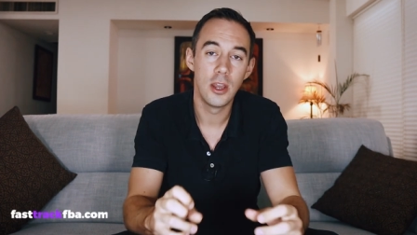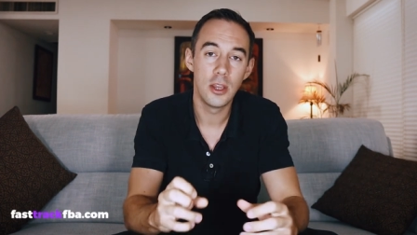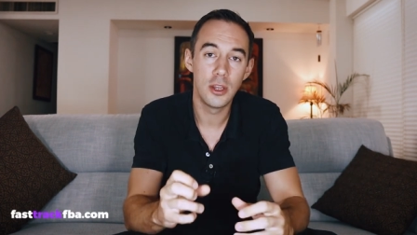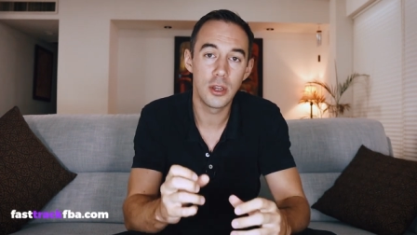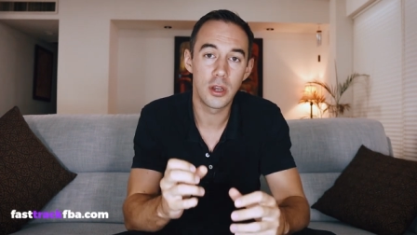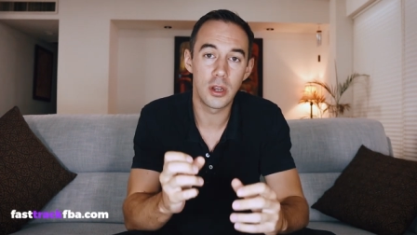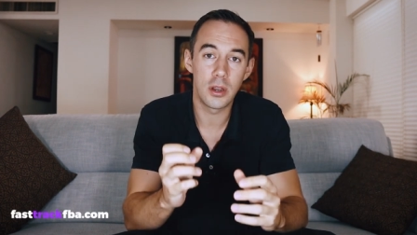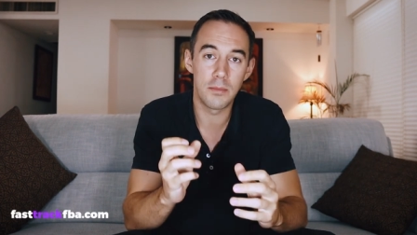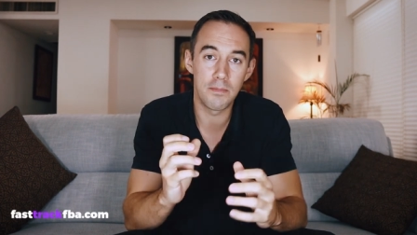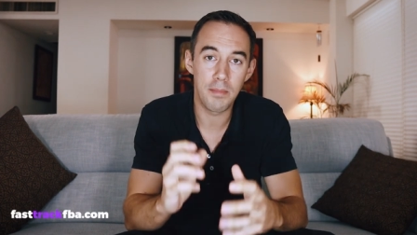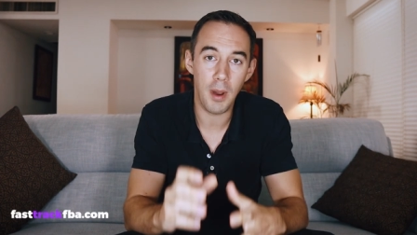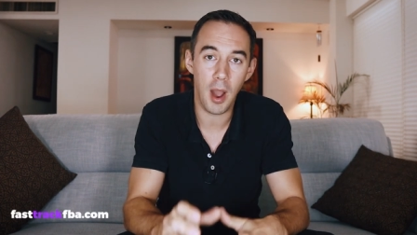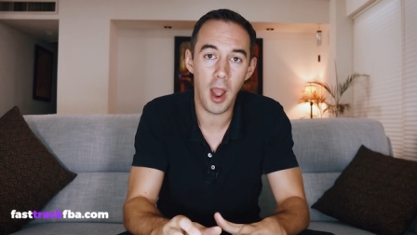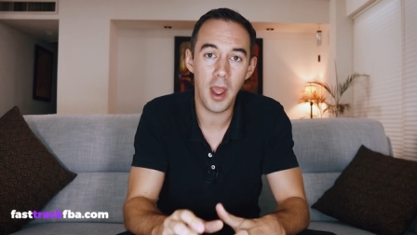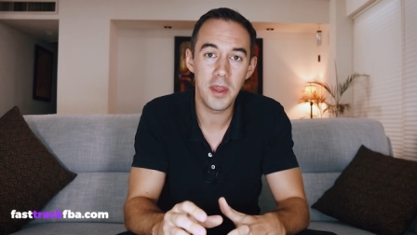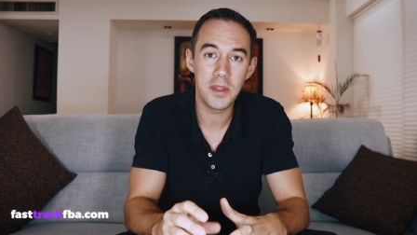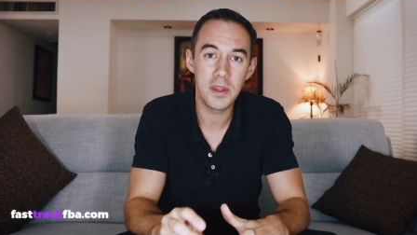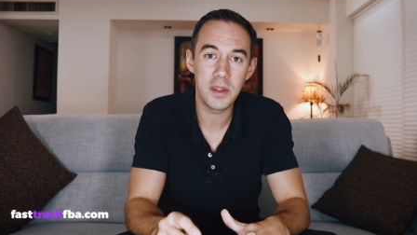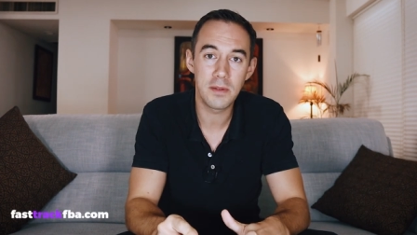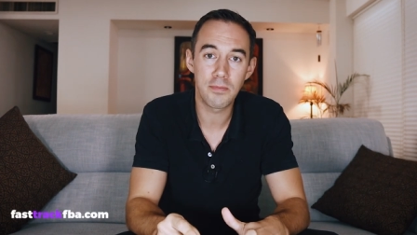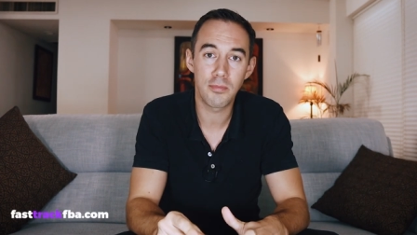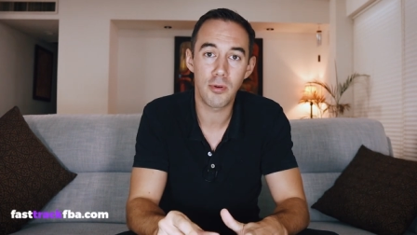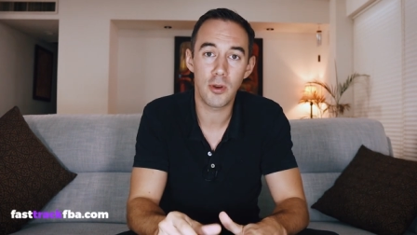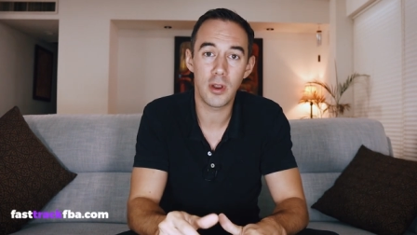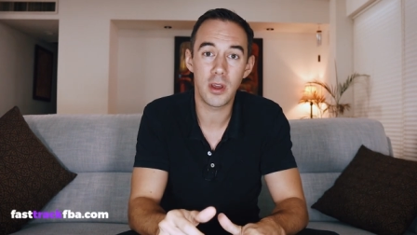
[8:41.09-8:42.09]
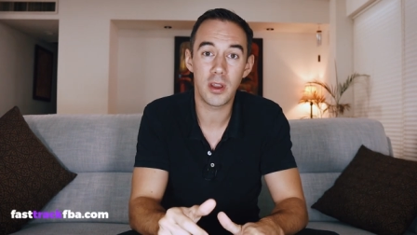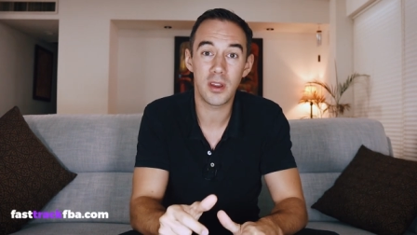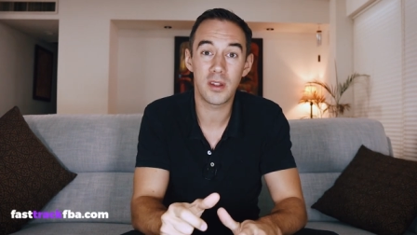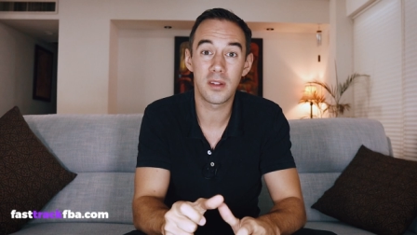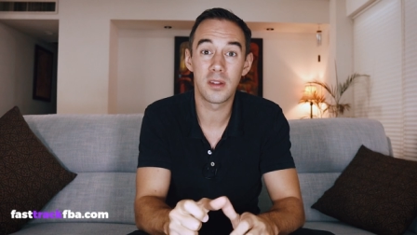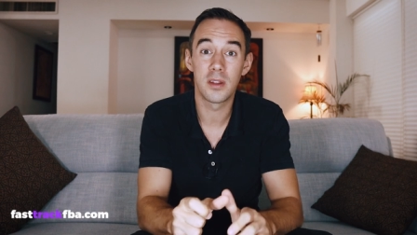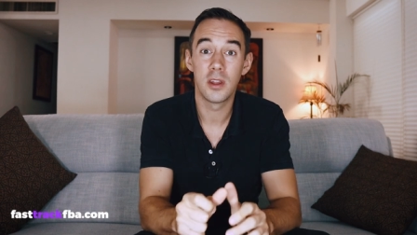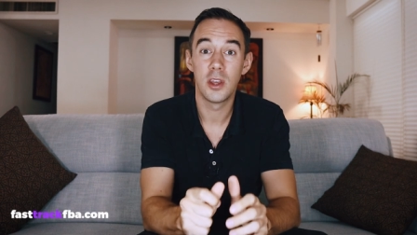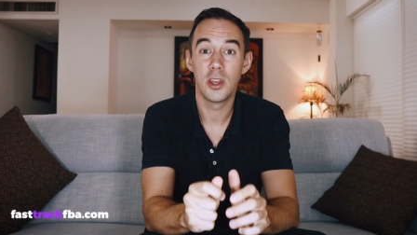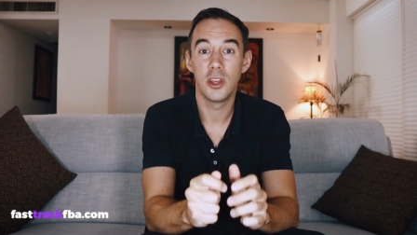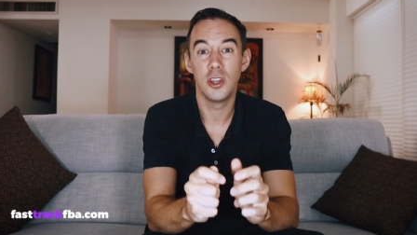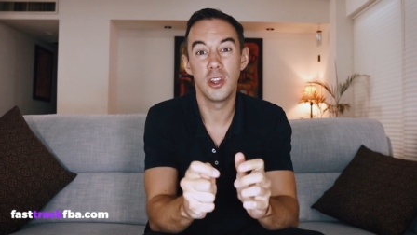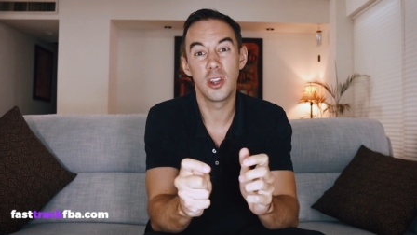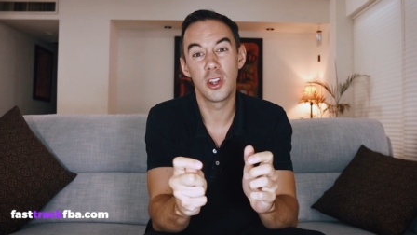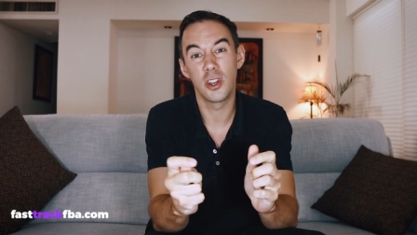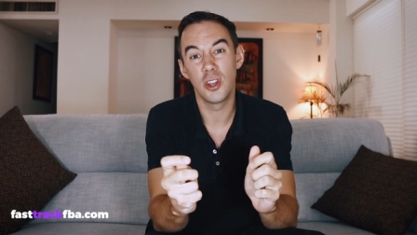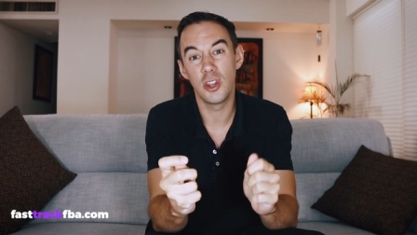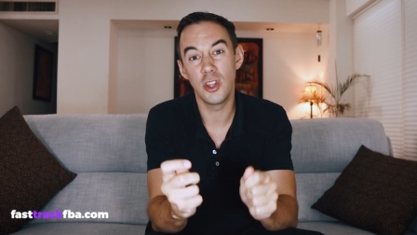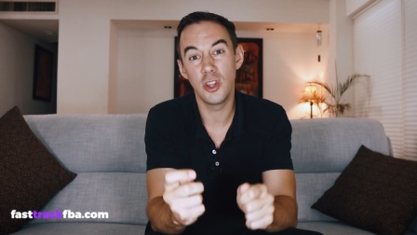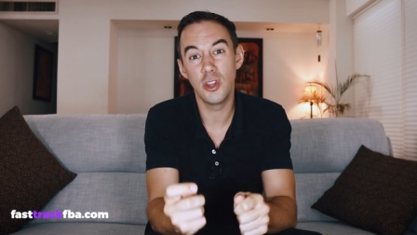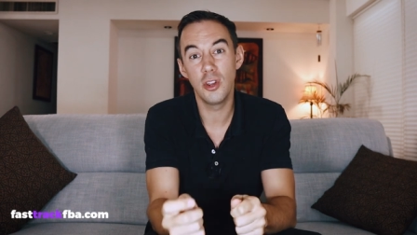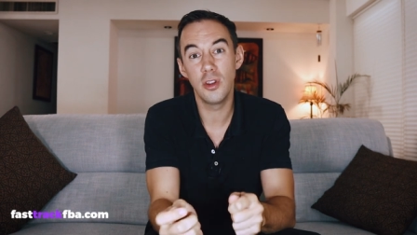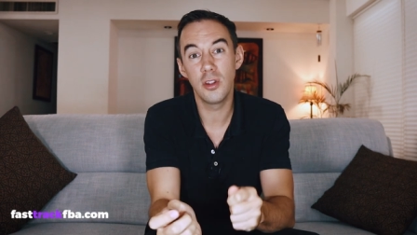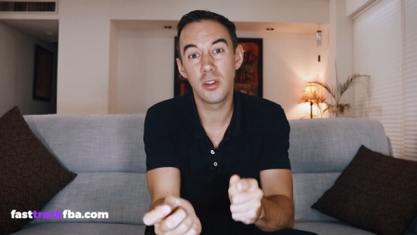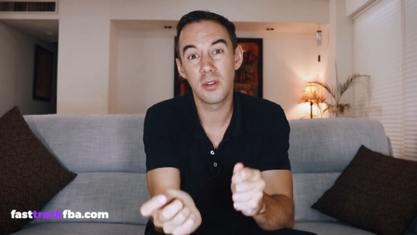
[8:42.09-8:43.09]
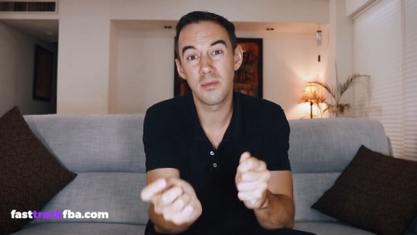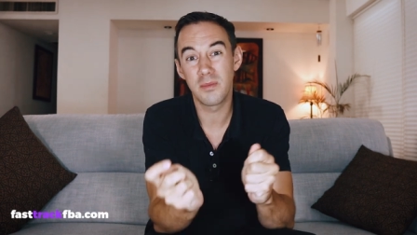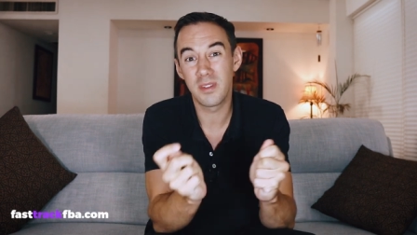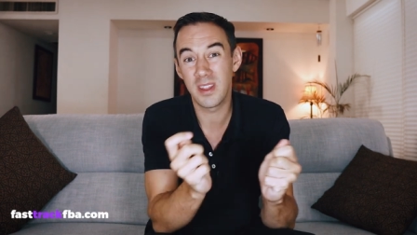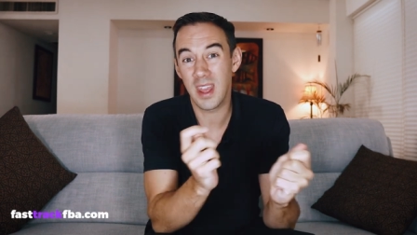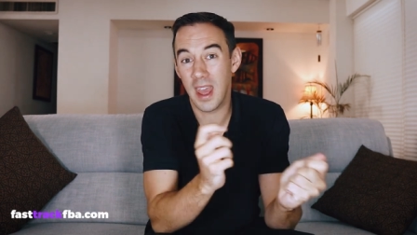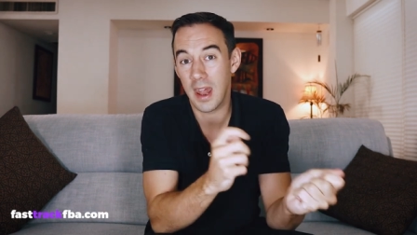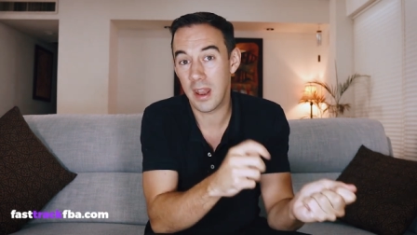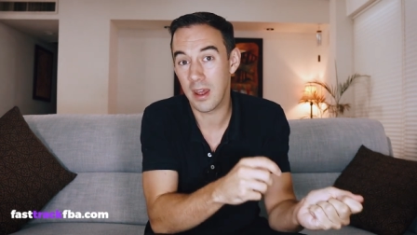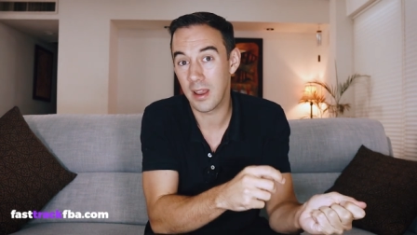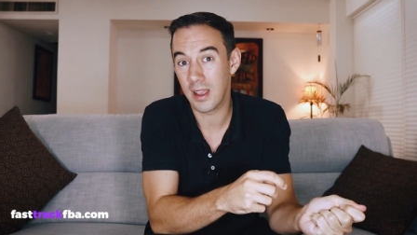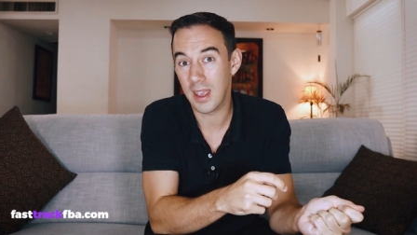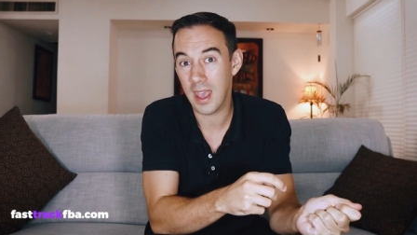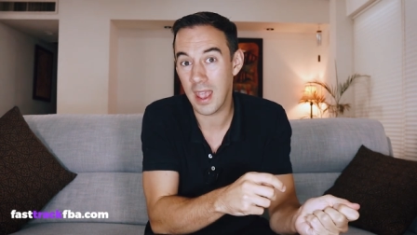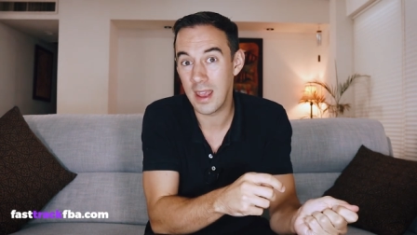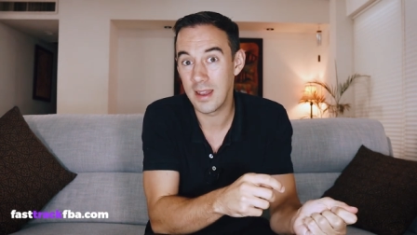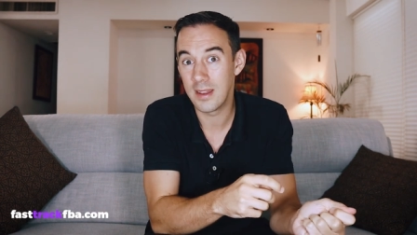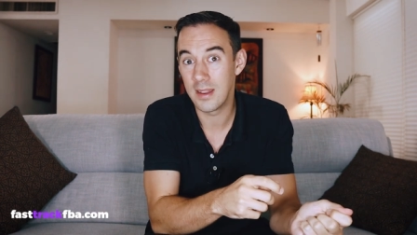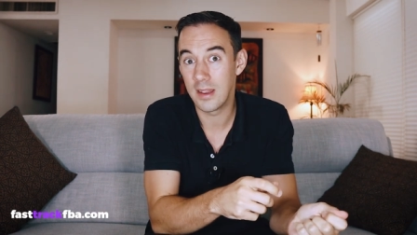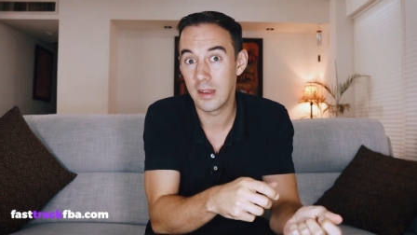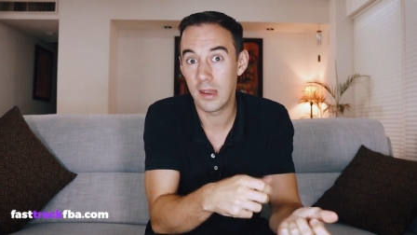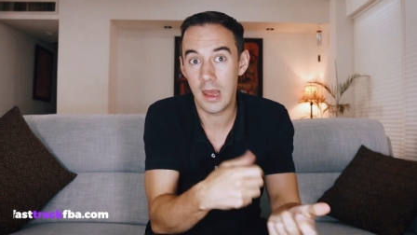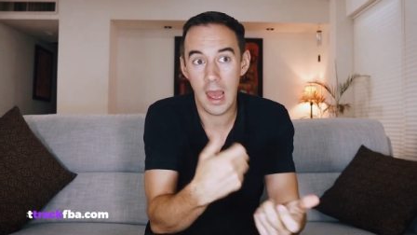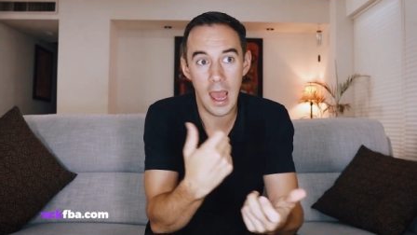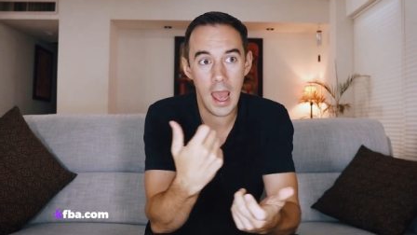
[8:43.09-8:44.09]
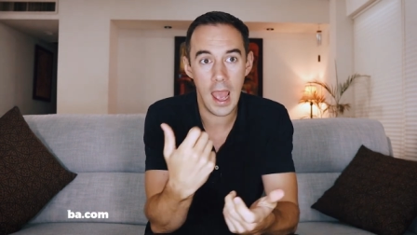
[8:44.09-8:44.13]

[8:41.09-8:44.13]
You're going to buy these products, you're going to use them to get Ungated.